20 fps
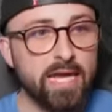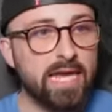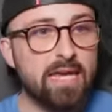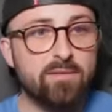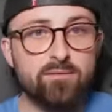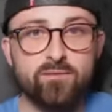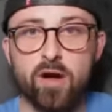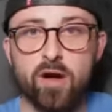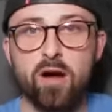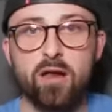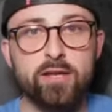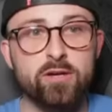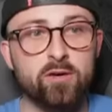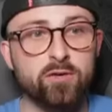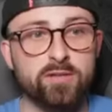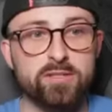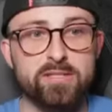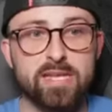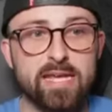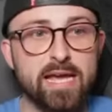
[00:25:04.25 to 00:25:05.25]
If early
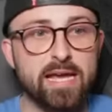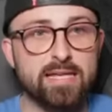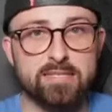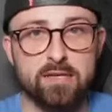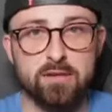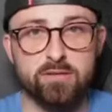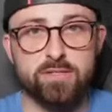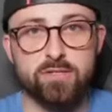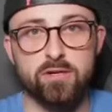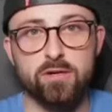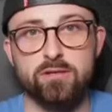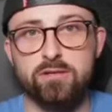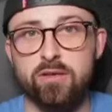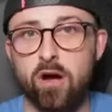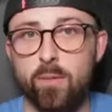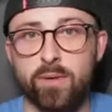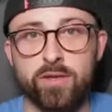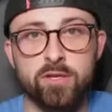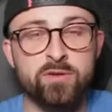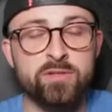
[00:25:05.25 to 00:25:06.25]
on Diaz looks good,
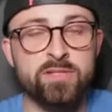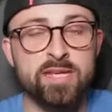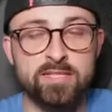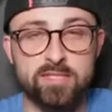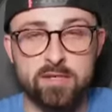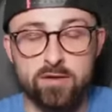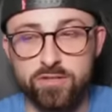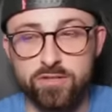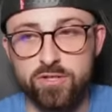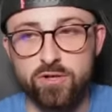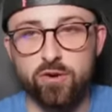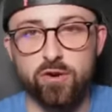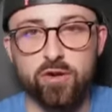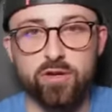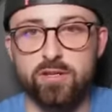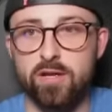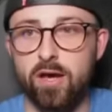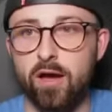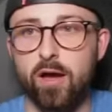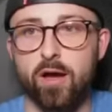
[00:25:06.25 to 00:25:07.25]
Darwin Nunez looks
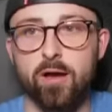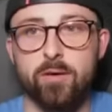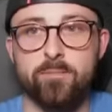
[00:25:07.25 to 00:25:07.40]
good,